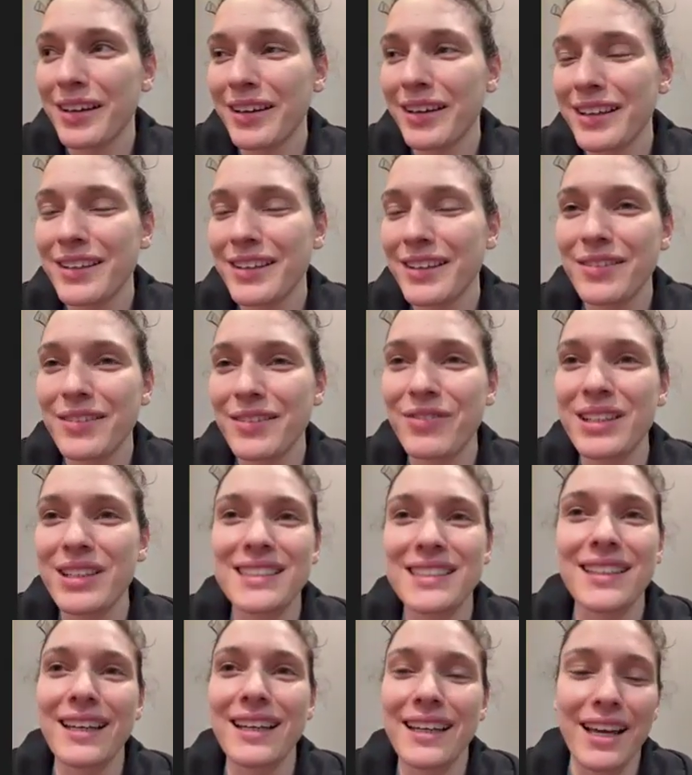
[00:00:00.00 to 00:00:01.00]
it
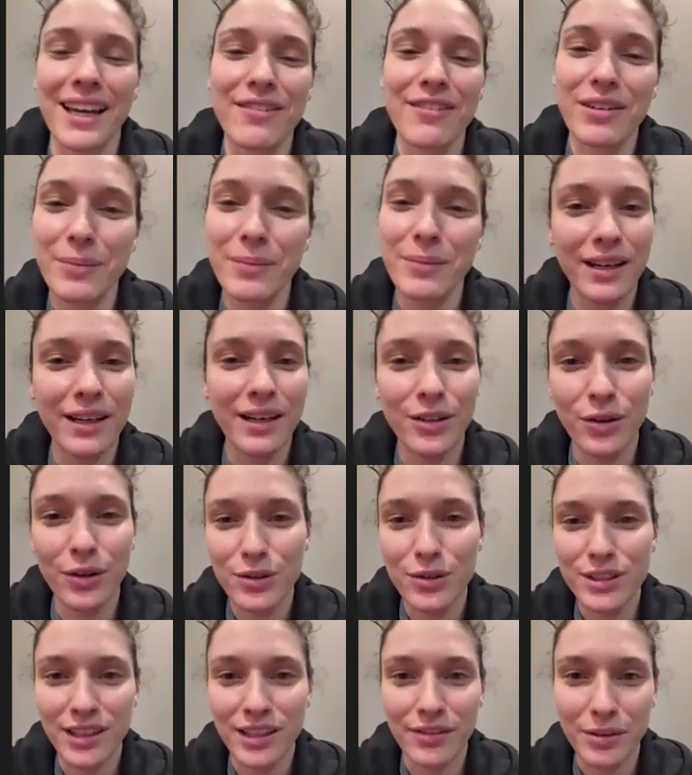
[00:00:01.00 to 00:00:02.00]
feels like everybody
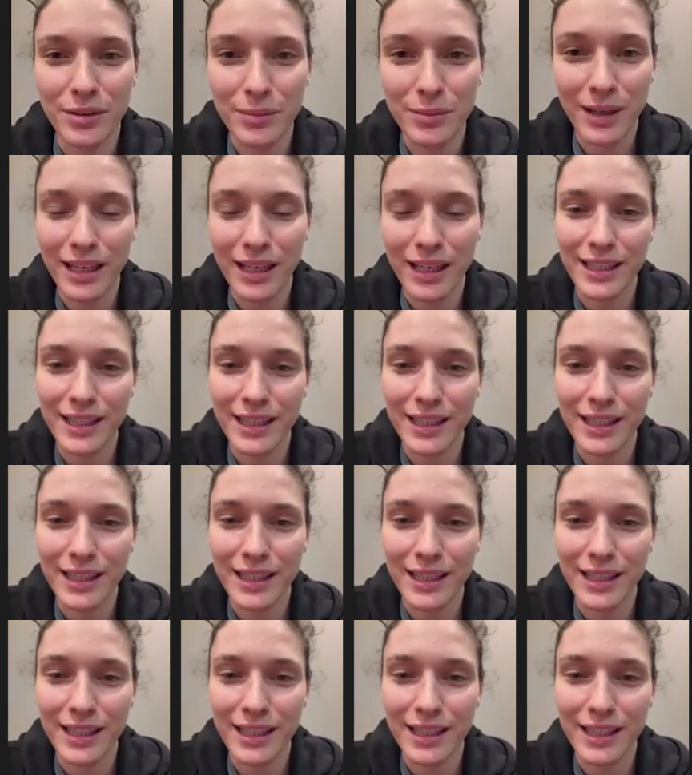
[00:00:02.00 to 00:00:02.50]
knows everybody.